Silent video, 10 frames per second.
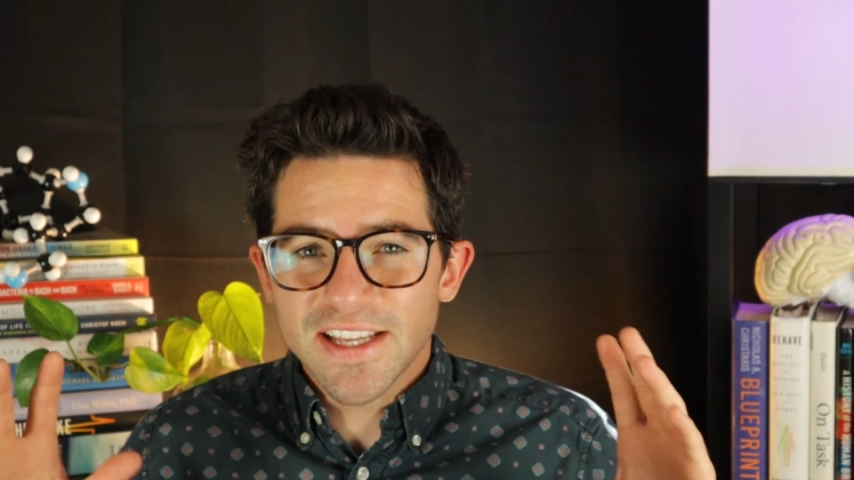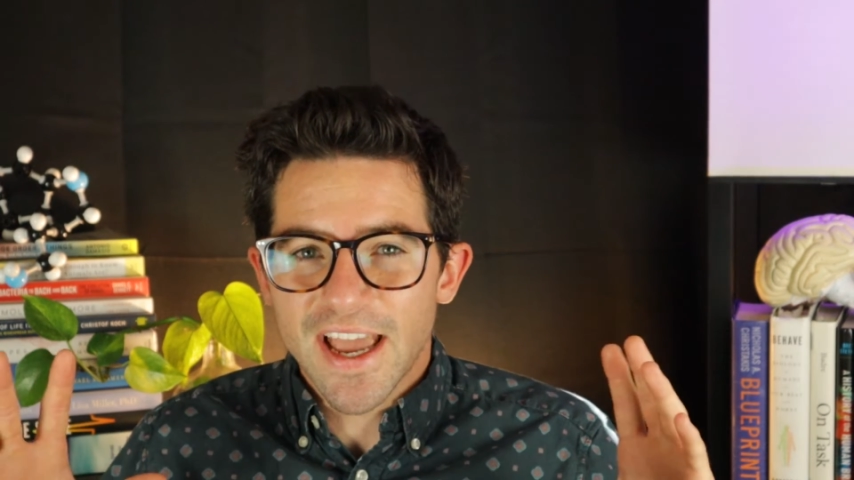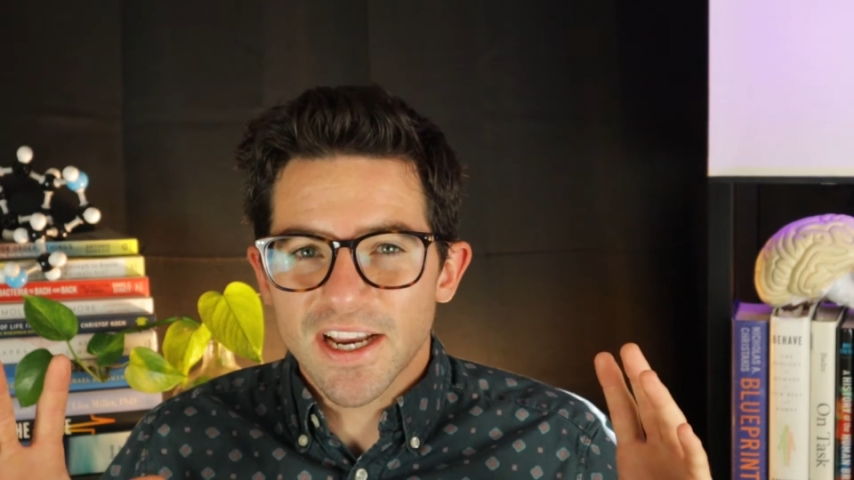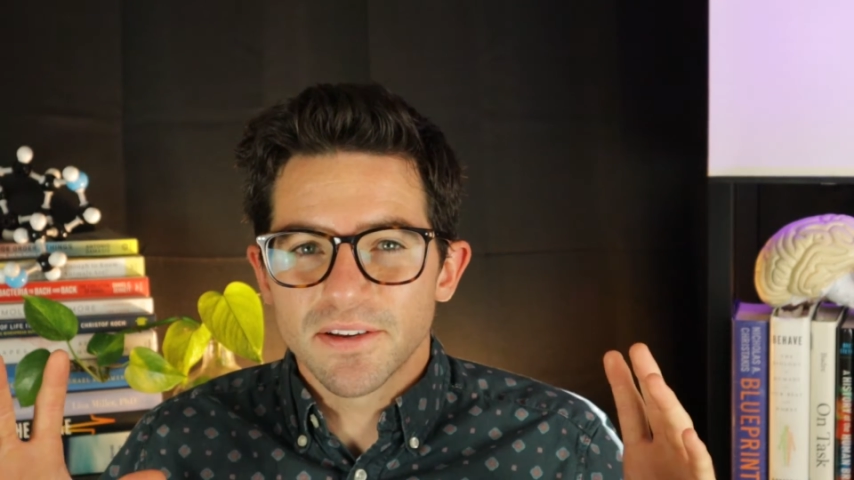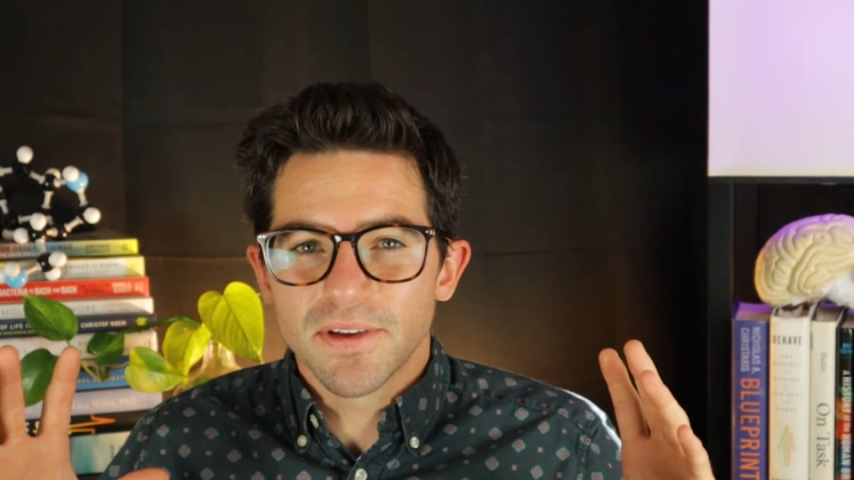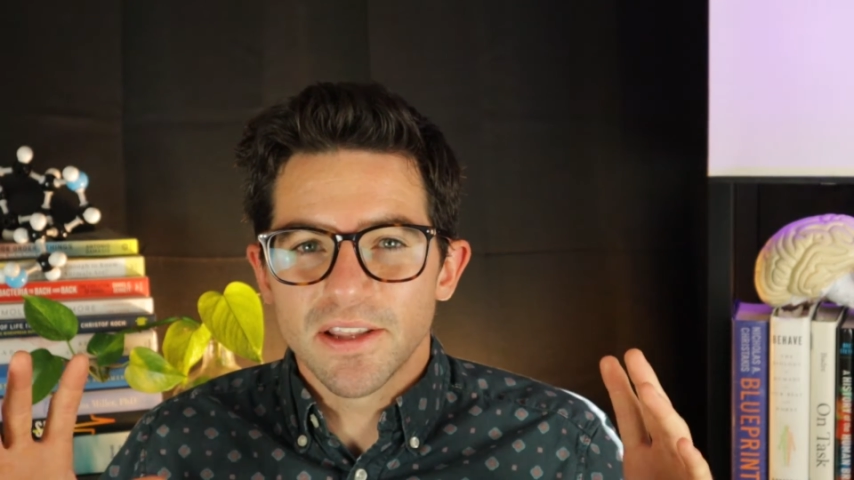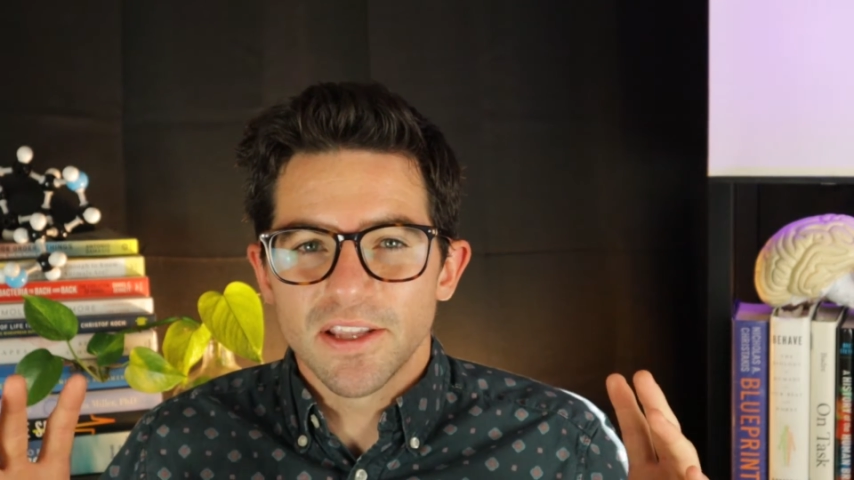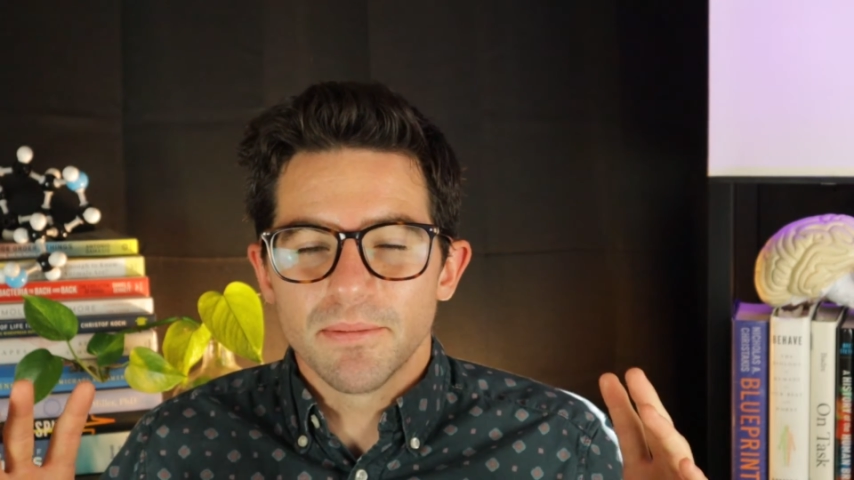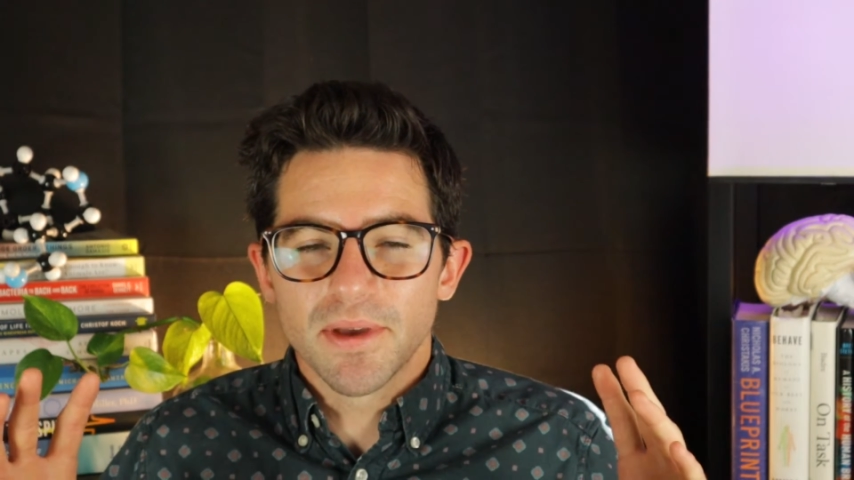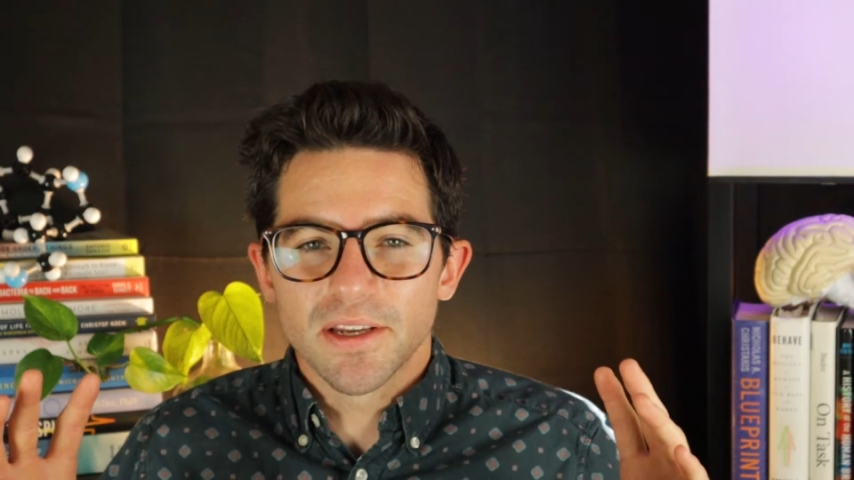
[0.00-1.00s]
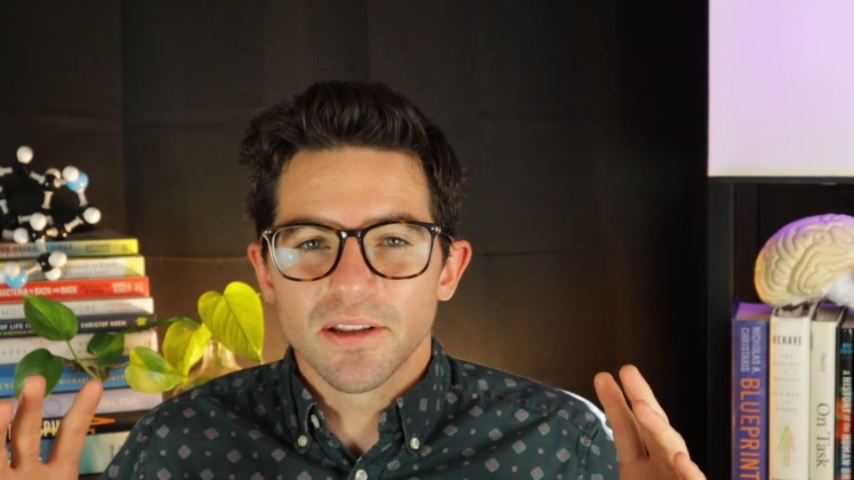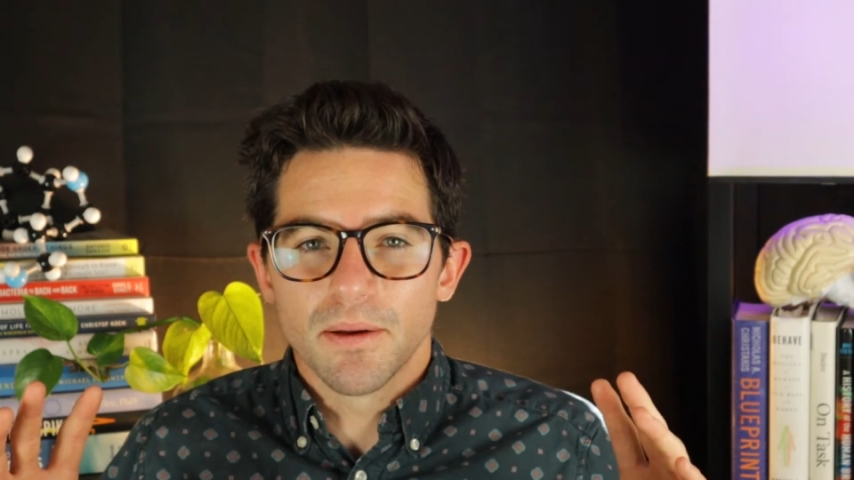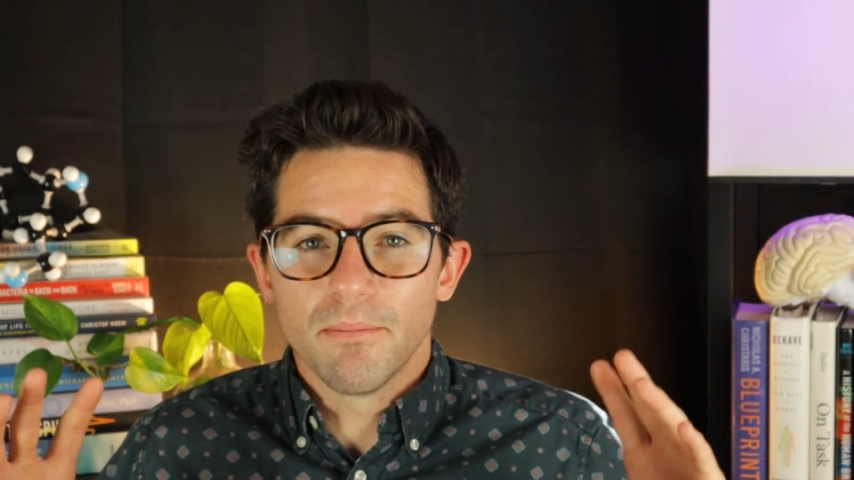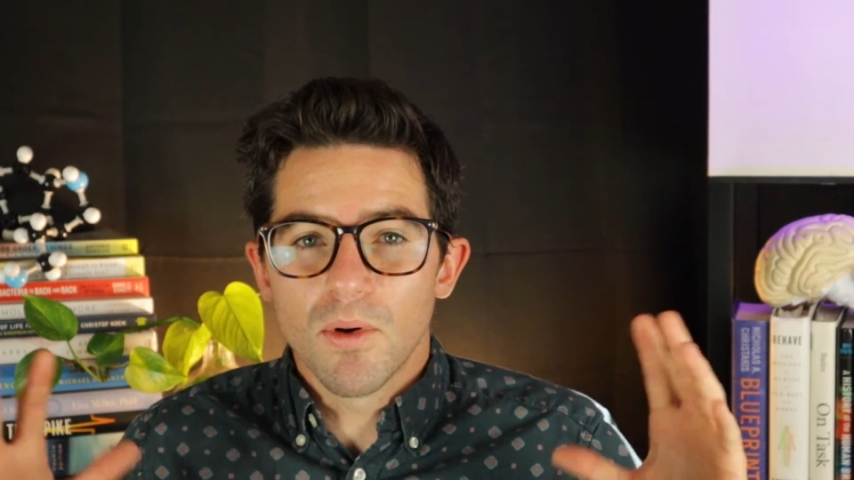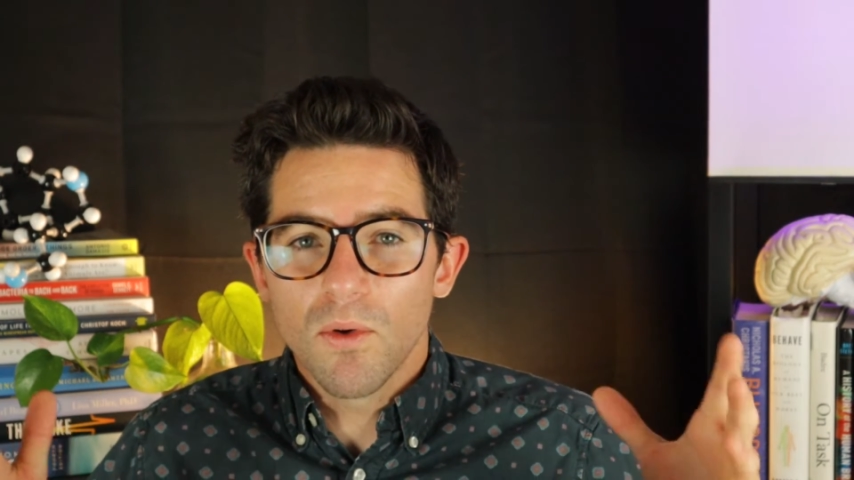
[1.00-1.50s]
to activate the
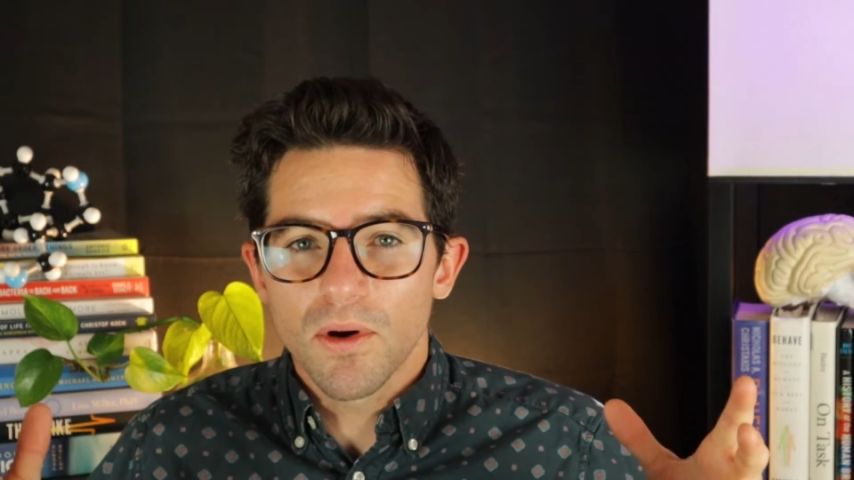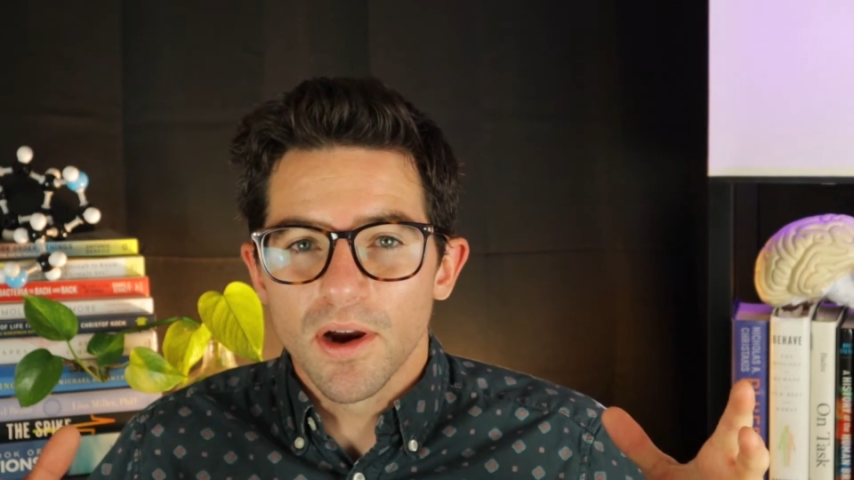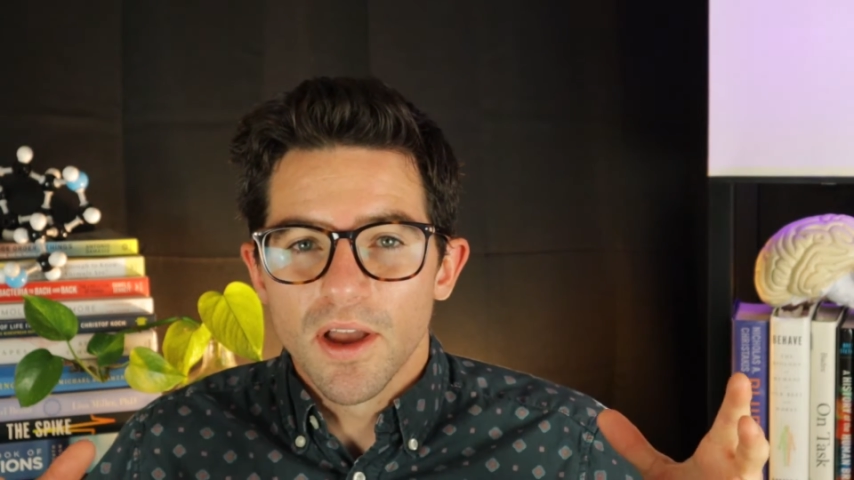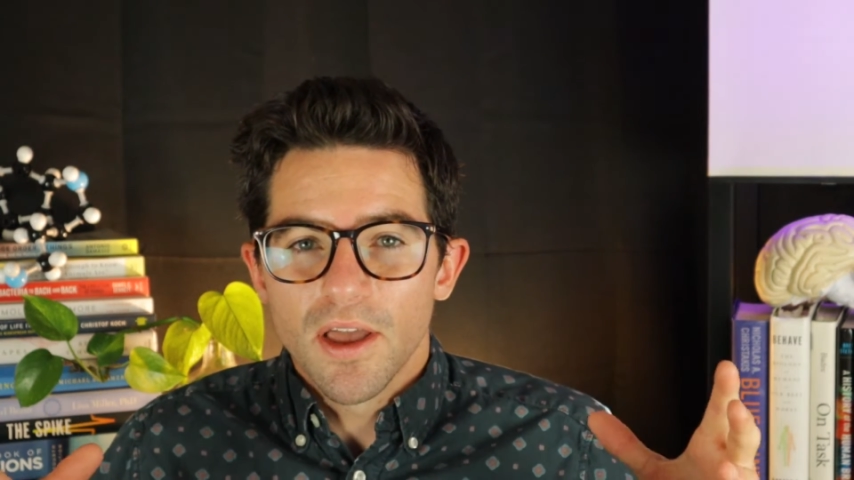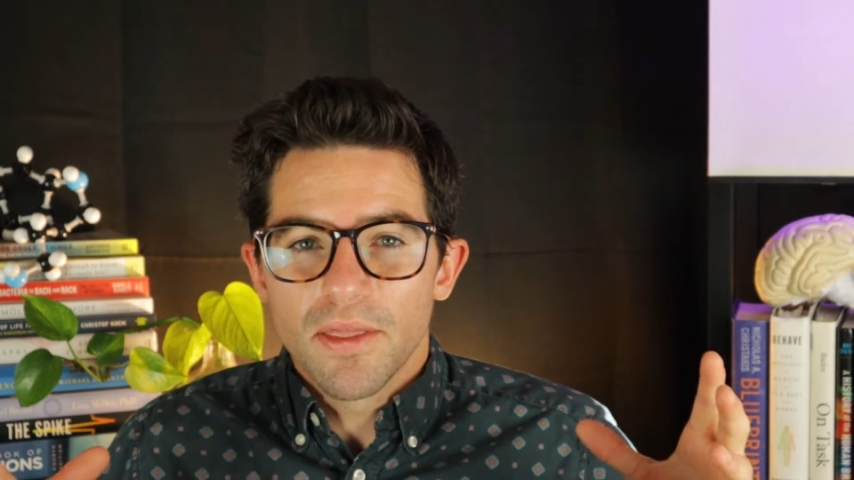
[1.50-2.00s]
amygdala more